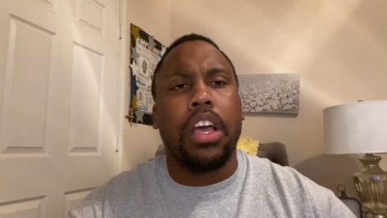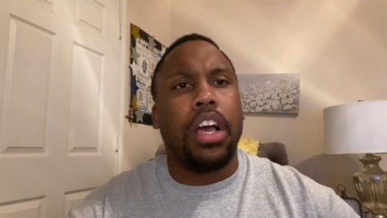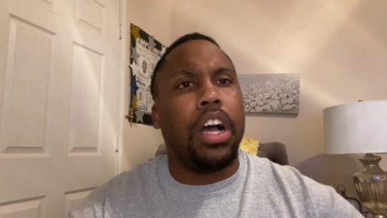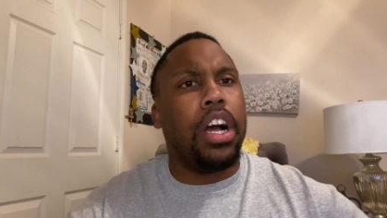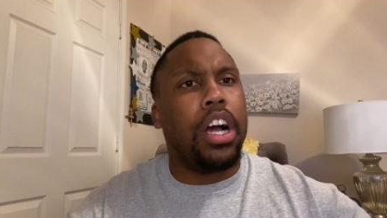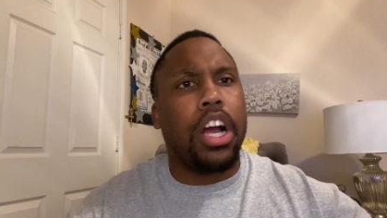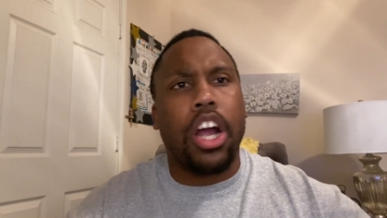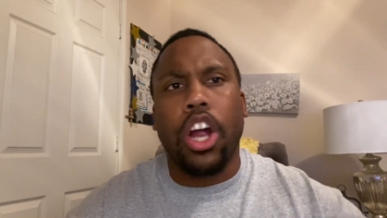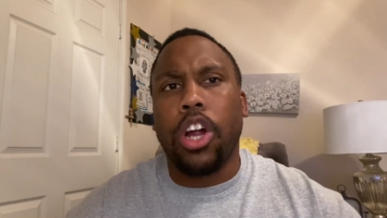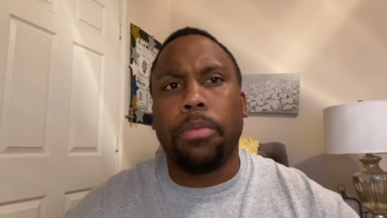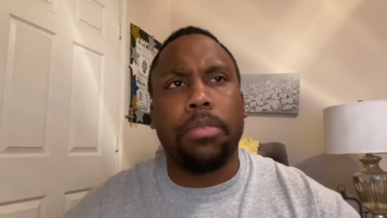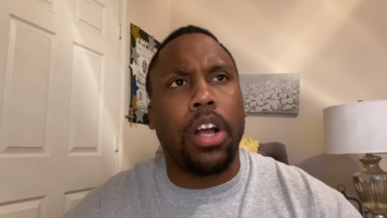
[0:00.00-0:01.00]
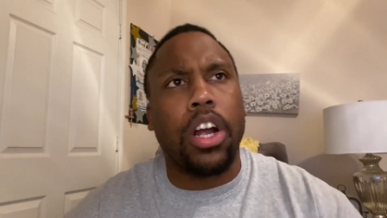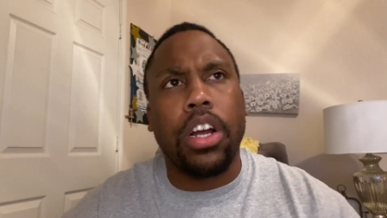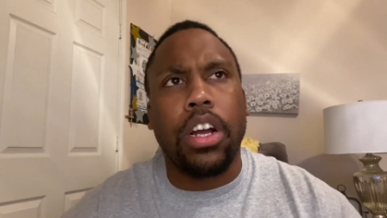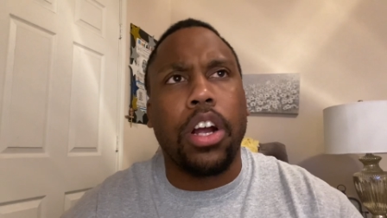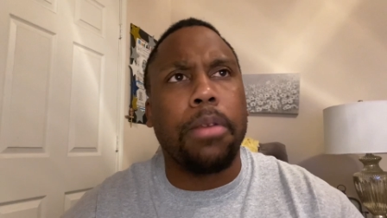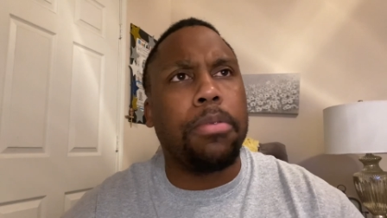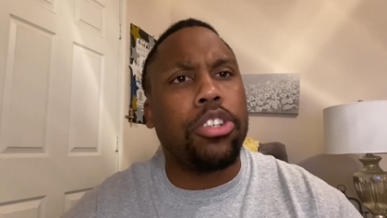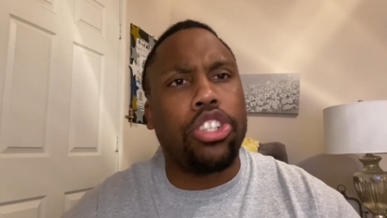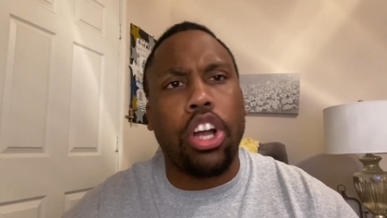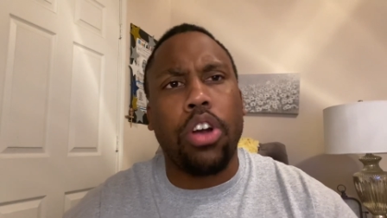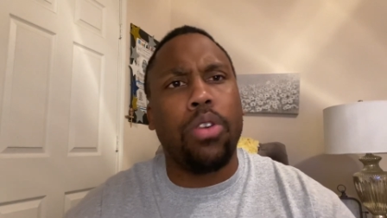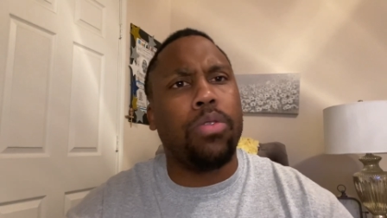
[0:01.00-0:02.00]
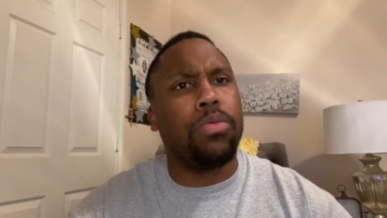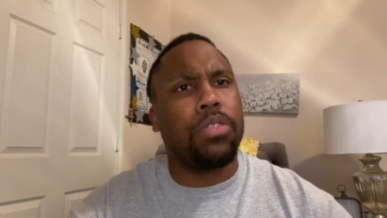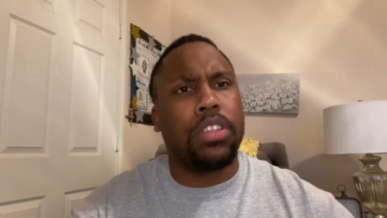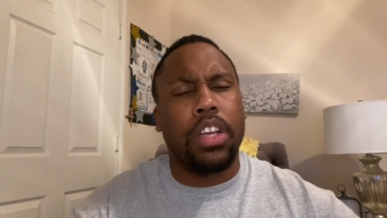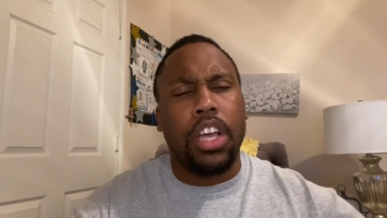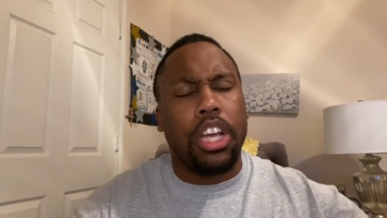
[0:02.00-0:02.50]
Herbert Jones,